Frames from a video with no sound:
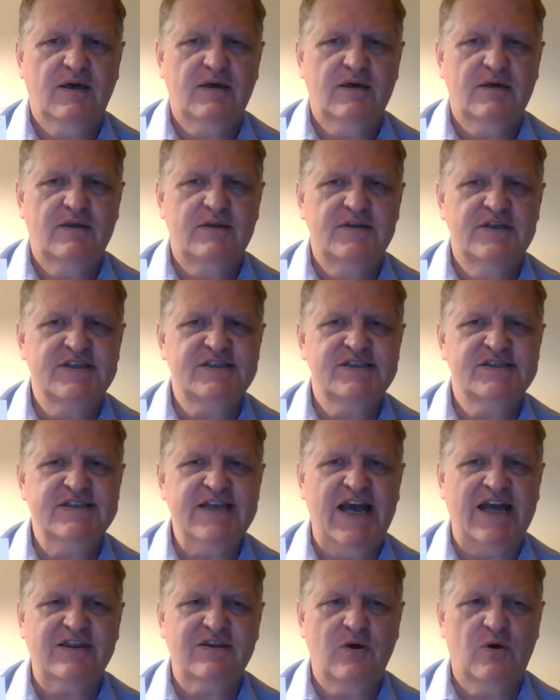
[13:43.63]
And this is
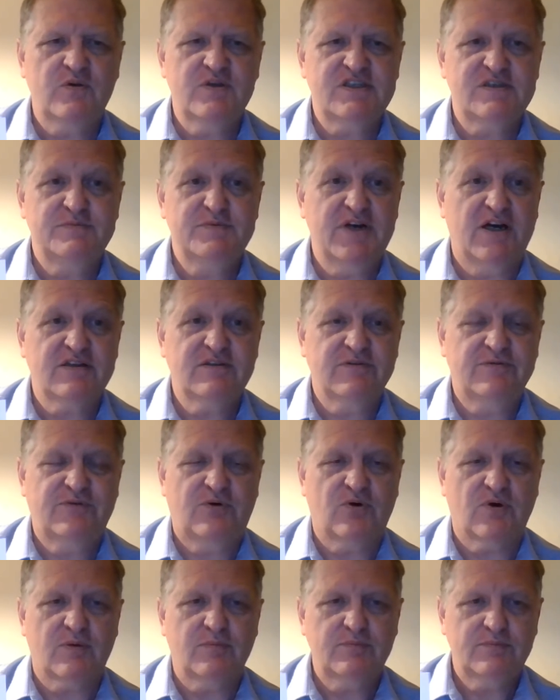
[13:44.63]
not the only subjunctive
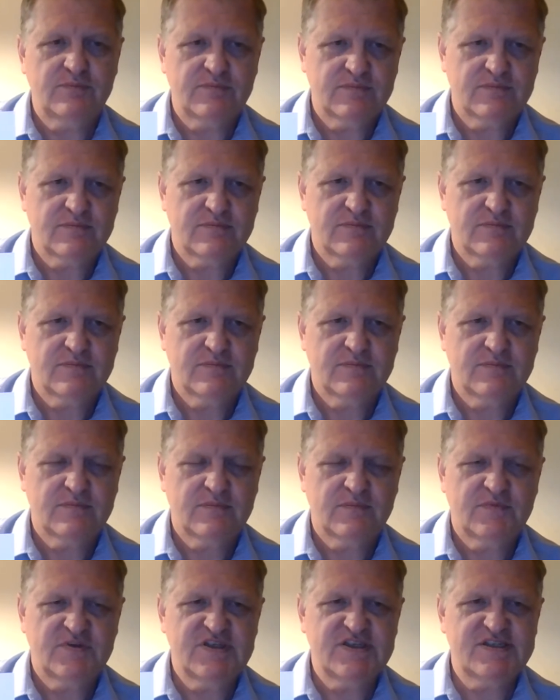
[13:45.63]
form.
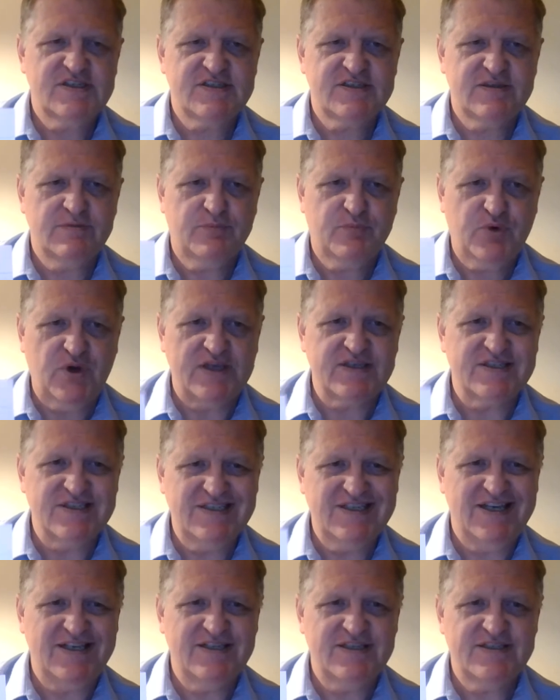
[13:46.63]
This is the present
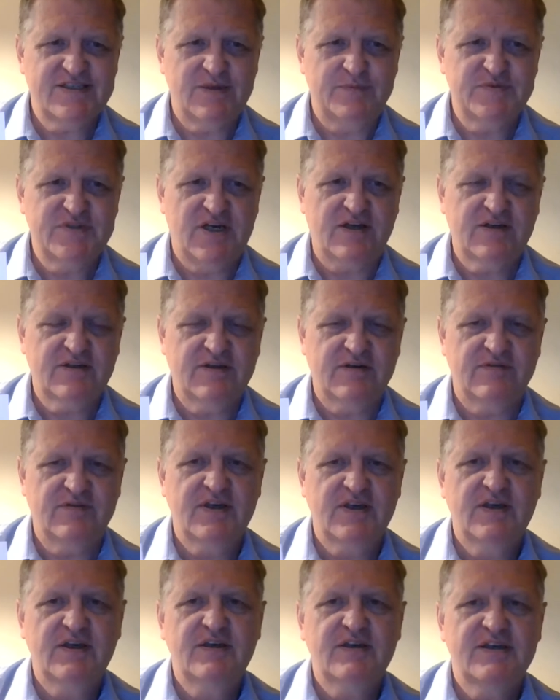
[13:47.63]
tense subjunctive.
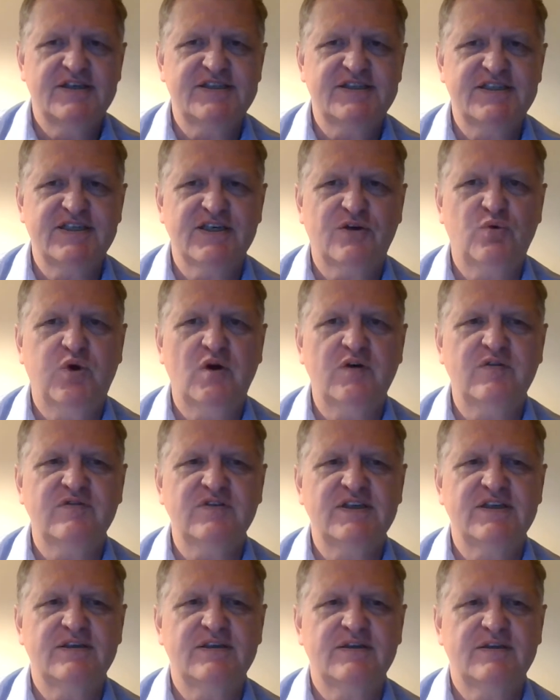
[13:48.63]
It's the
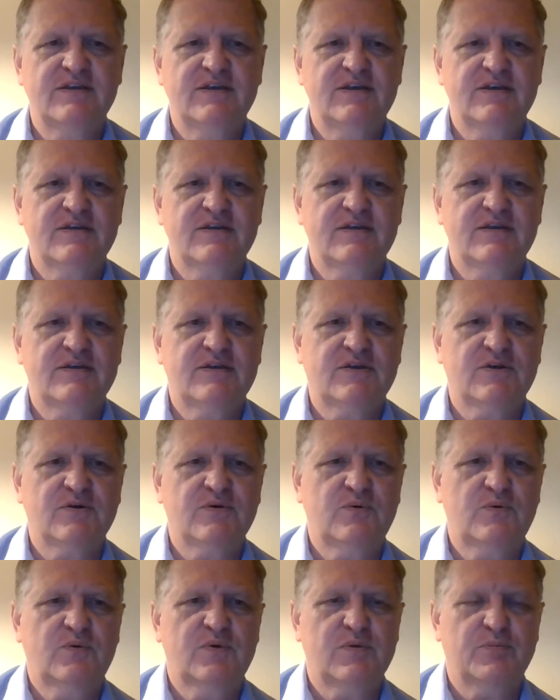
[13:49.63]
equivalent
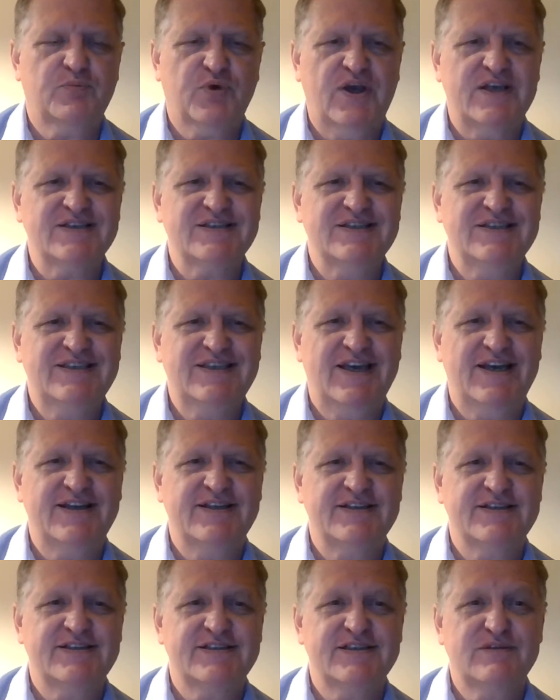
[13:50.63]
to the present
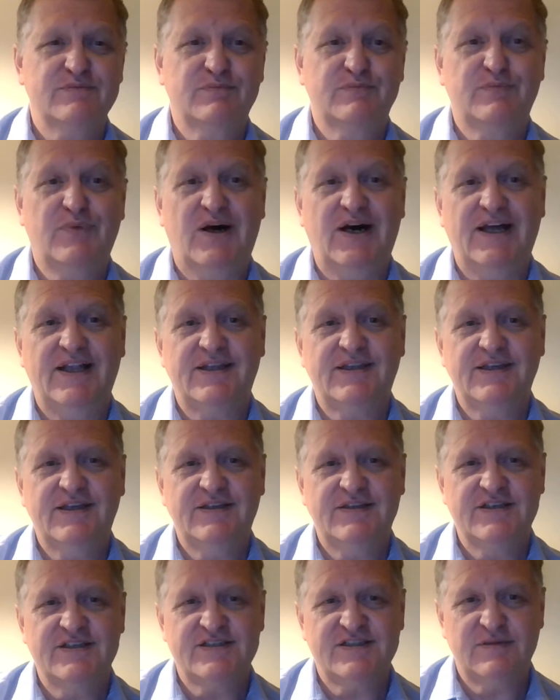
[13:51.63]
tense, but in
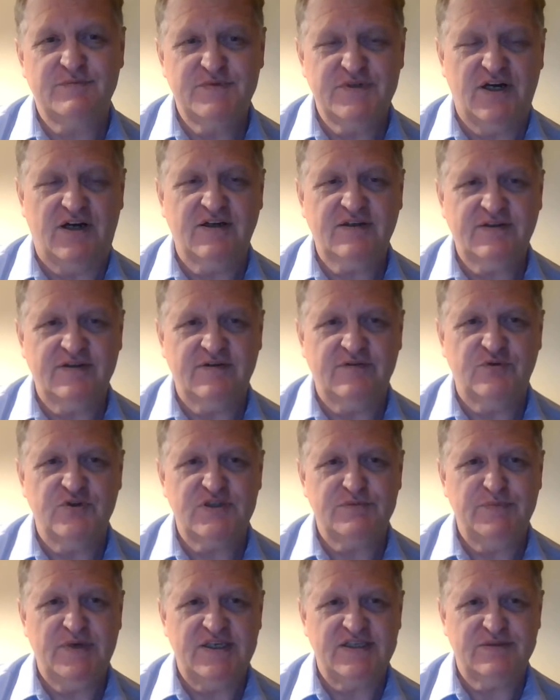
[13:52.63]
the subjunctive,
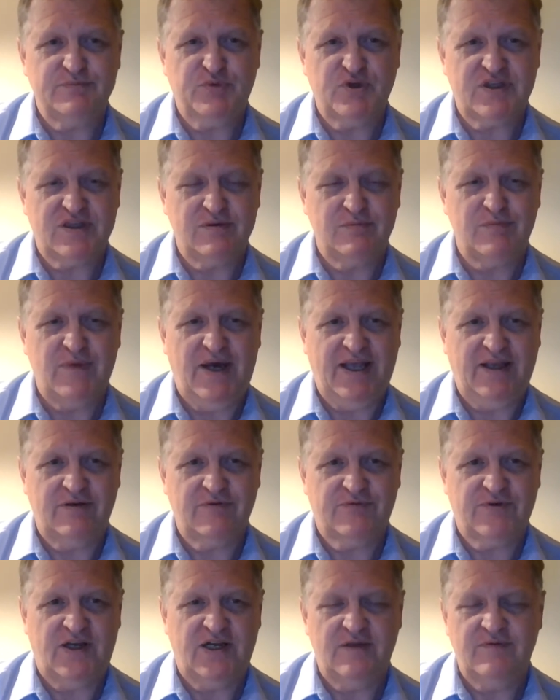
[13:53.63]
which means to put the might in
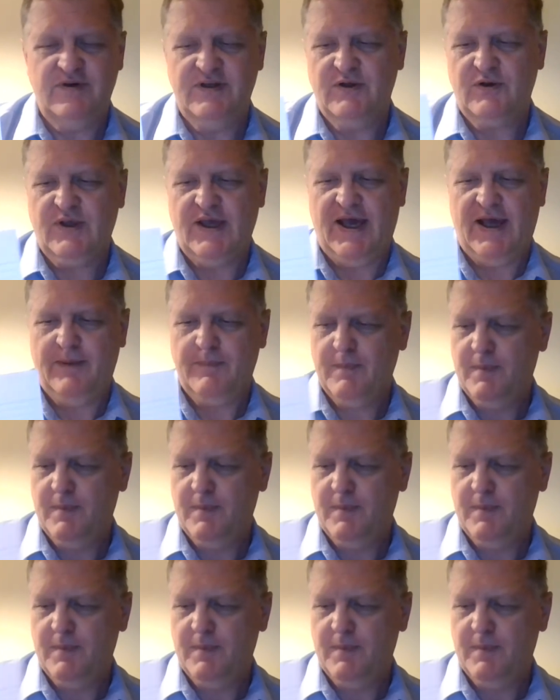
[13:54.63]
front of it, okay?